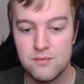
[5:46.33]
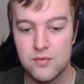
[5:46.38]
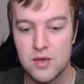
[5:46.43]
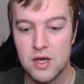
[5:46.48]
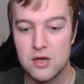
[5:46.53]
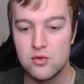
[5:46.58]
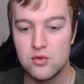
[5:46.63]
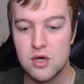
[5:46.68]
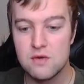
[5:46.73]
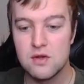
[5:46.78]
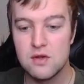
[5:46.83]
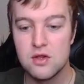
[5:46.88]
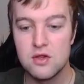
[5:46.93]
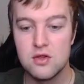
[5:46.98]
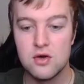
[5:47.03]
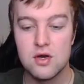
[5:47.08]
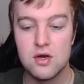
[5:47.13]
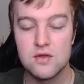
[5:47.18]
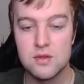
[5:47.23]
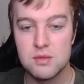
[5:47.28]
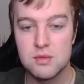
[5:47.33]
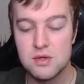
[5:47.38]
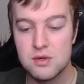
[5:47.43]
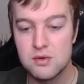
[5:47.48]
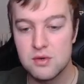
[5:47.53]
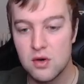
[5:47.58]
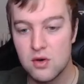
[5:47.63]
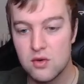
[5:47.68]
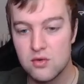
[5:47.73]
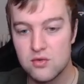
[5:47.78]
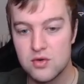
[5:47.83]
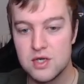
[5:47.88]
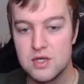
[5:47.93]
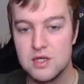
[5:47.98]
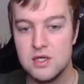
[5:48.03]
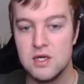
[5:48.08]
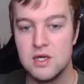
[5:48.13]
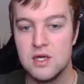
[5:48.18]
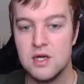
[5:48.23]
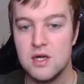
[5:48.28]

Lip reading: I do have a lot of them in already,